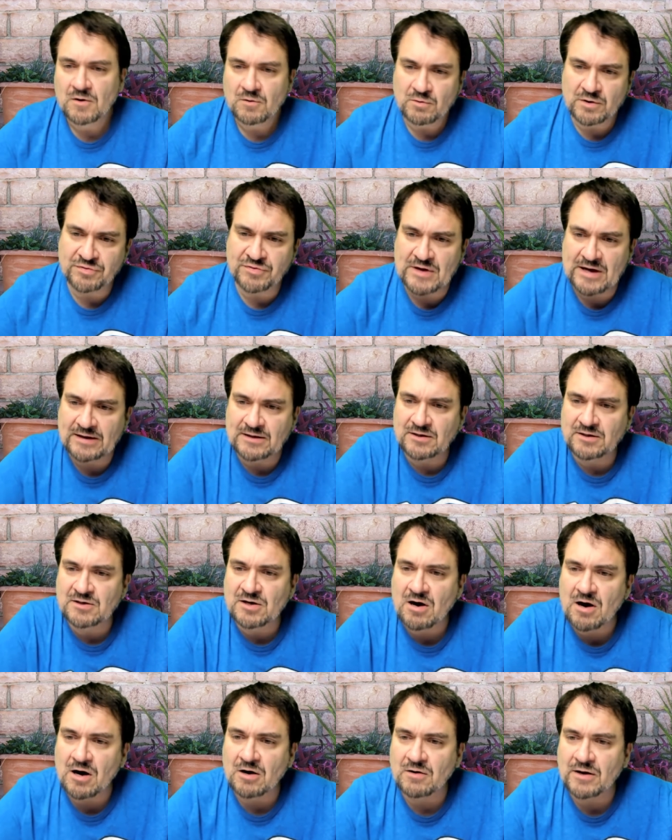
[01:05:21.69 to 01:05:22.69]
Well, thank you,
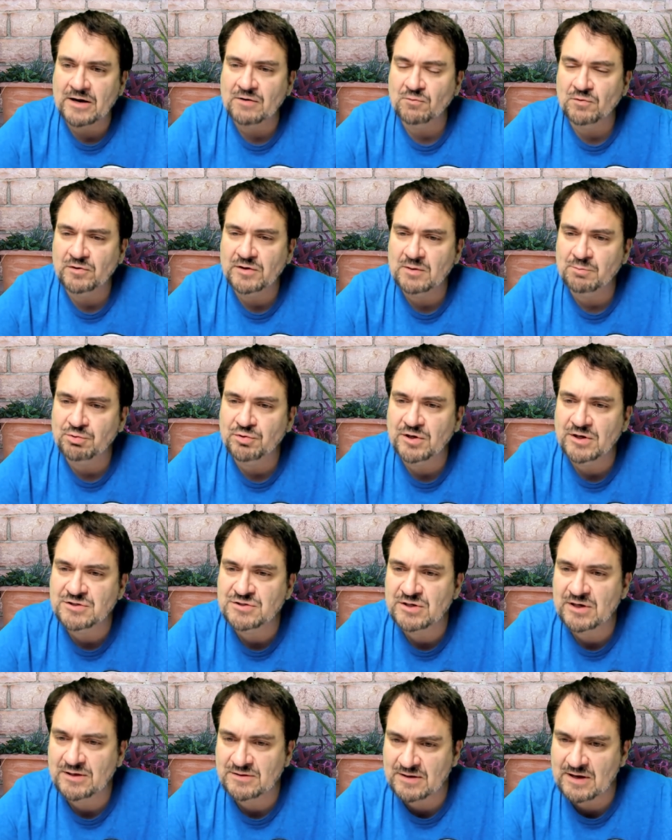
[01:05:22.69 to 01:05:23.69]
Carl. I really
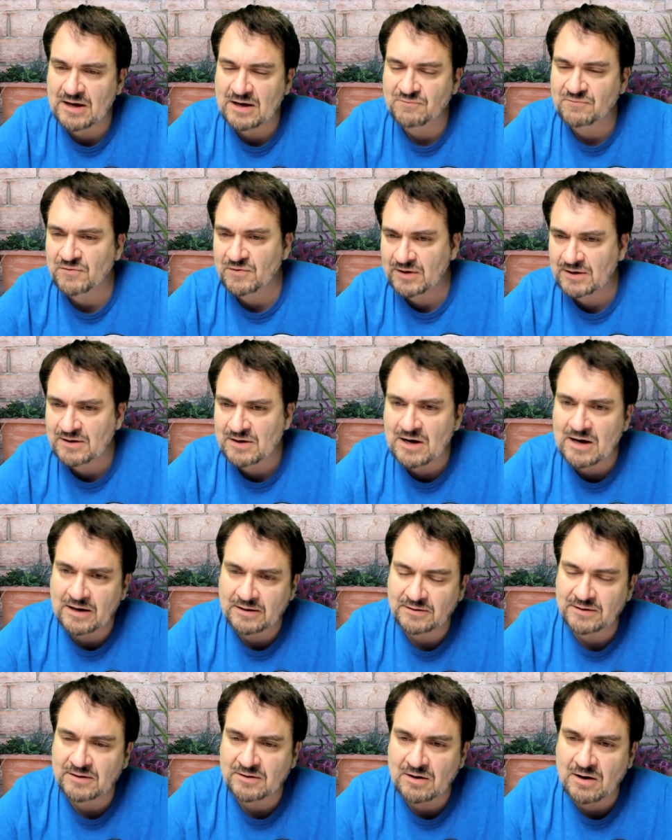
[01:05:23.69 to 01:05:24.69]
appreciate that. Very
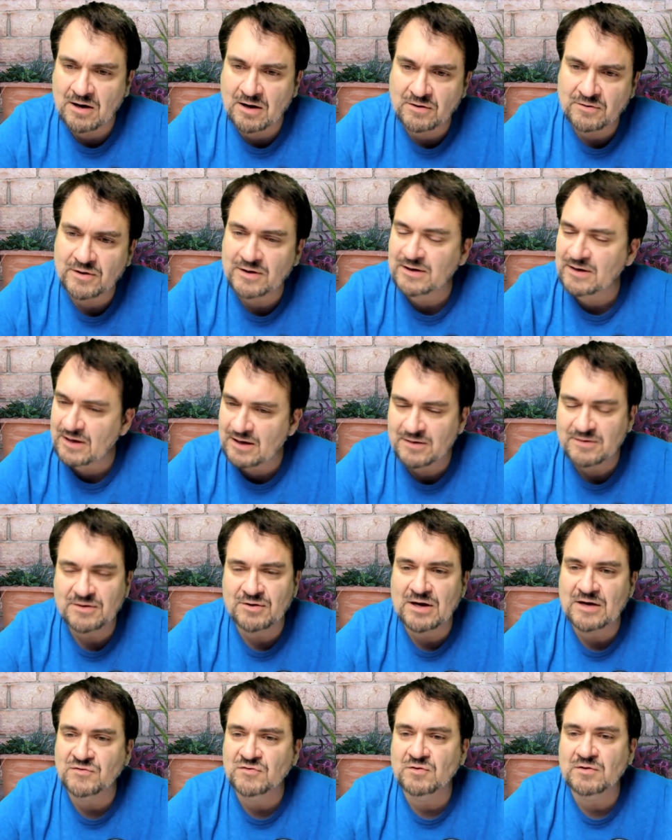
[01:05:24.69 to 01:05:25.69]
kindly, Carl. Again,
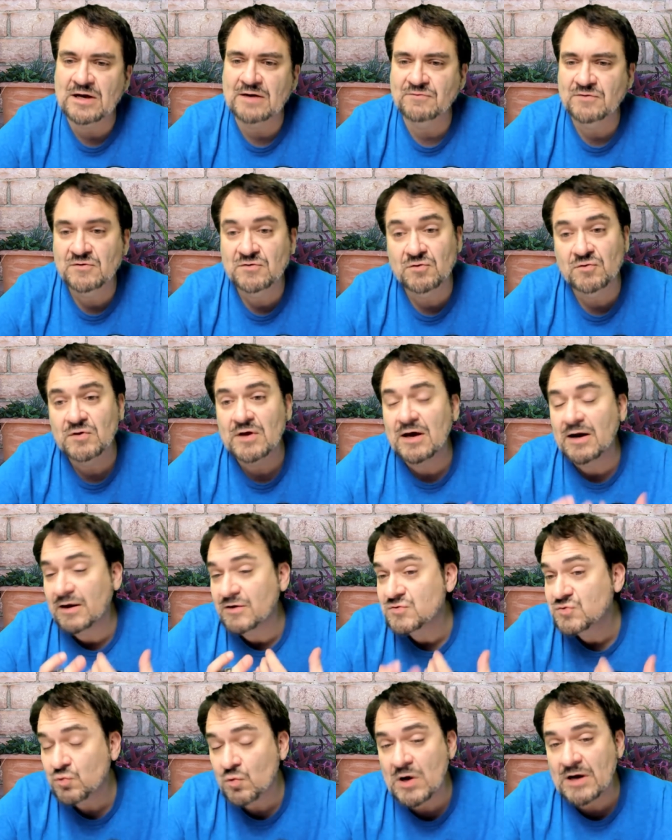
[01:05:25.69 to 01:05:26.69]
you guys don't have to do that.
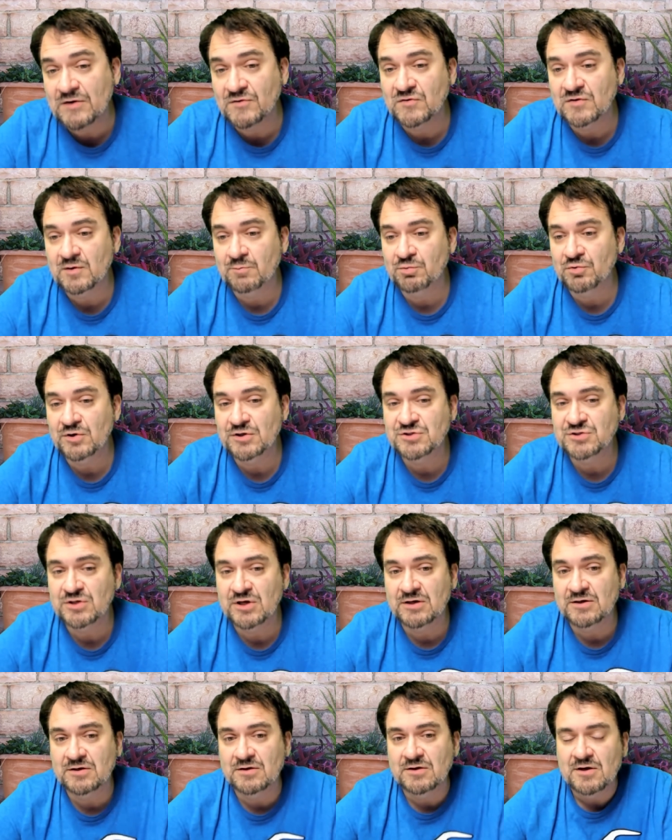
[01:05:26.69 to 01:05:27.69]
I do honestly
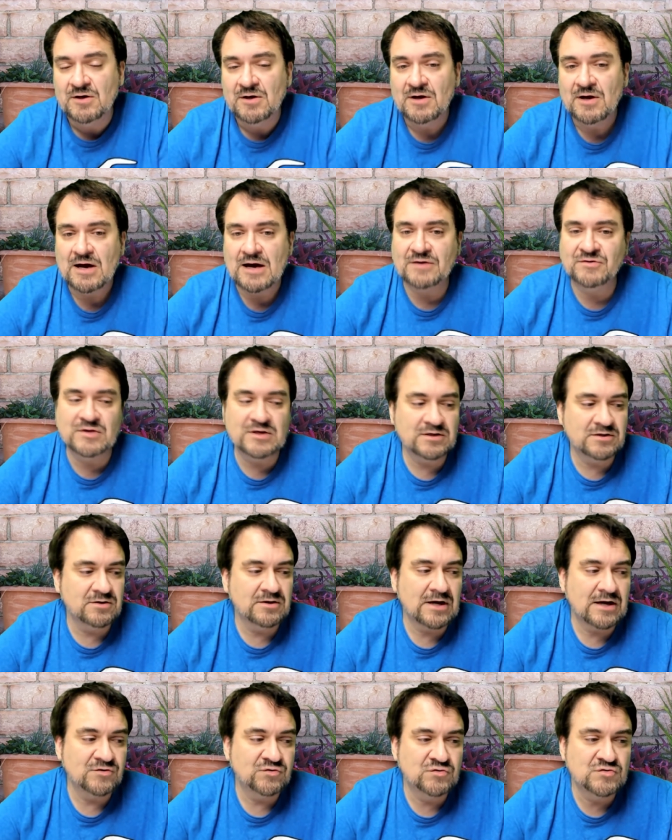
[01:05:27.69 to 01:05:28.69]
appreciate it. I think
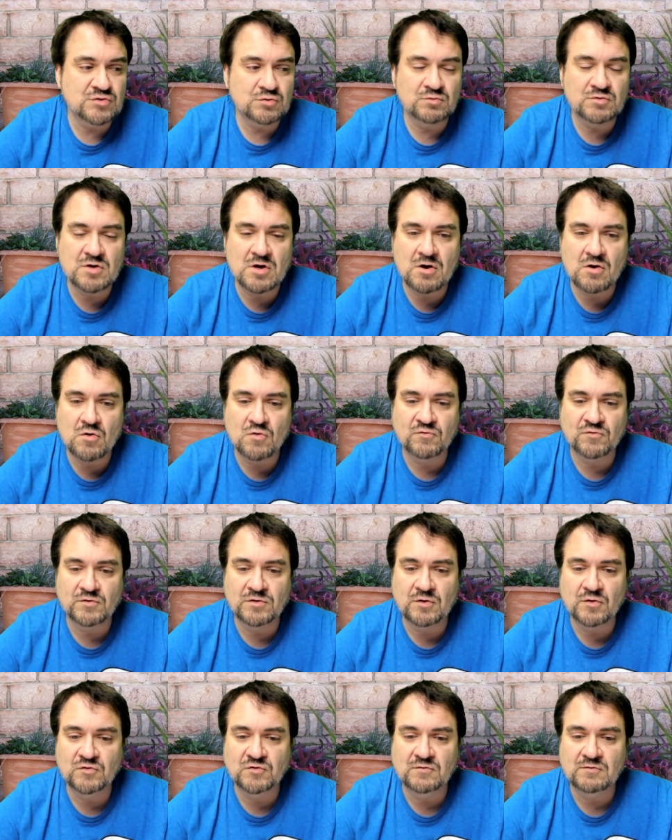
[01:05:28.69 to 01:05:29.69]
you guys do know, for
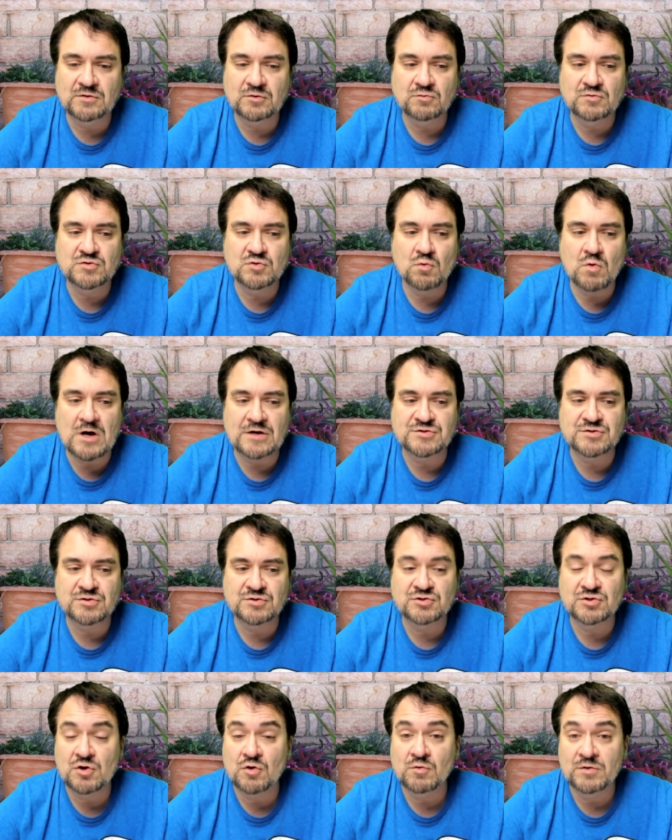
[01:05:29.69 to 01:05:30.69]
those of you who do watch
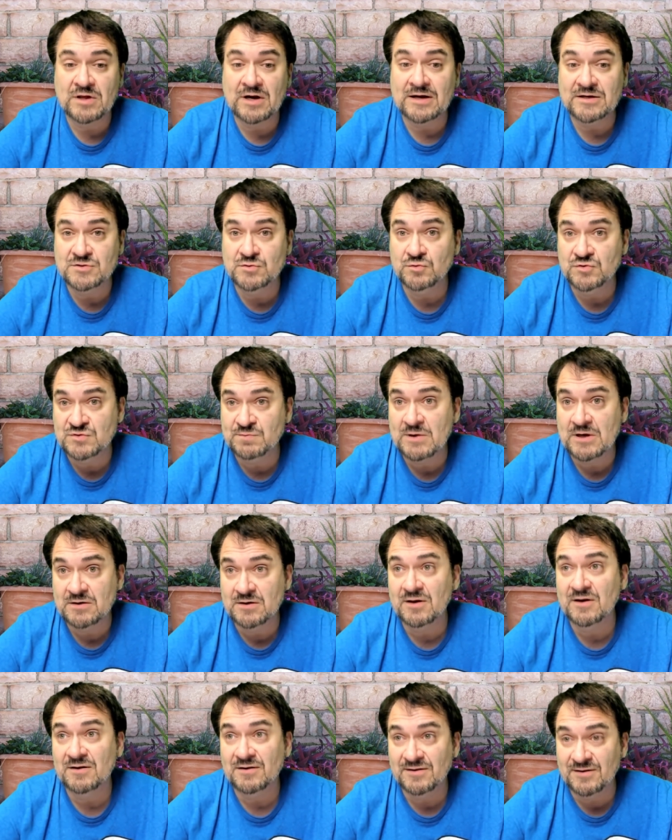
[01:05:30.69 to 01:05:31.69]
the show, that I do
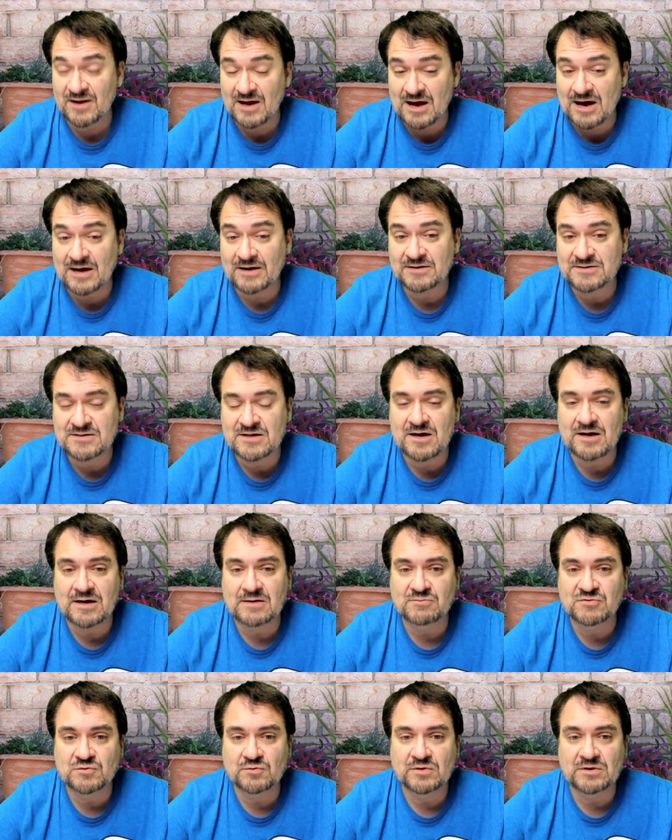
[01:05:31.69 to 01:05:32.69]
spend a lot of
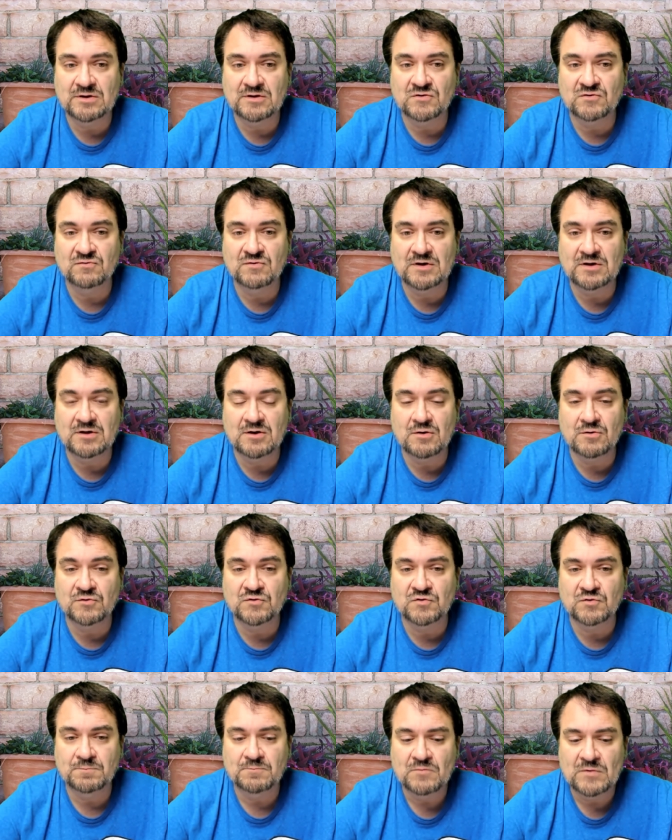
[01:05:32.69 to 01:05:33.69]
time doing these
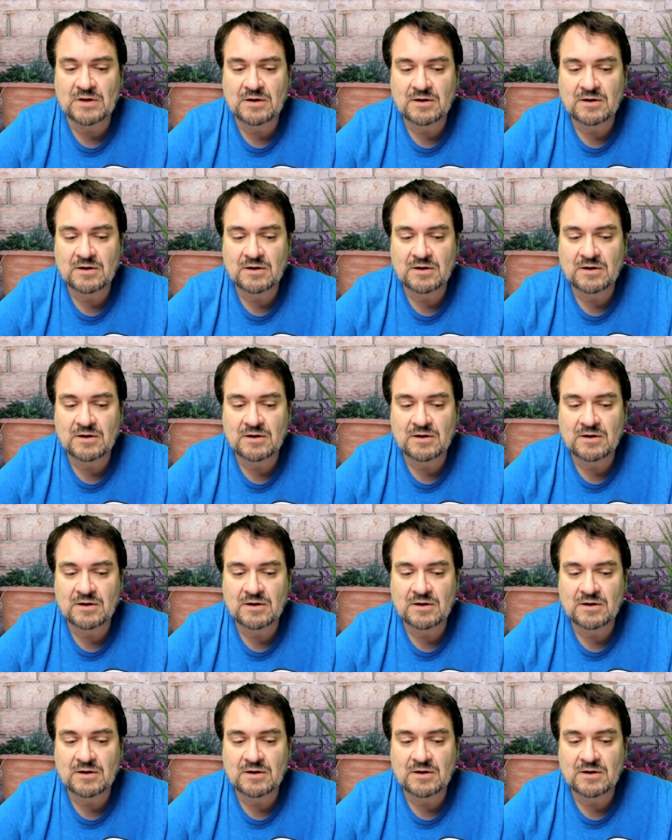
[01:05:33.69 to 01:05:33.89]
videos.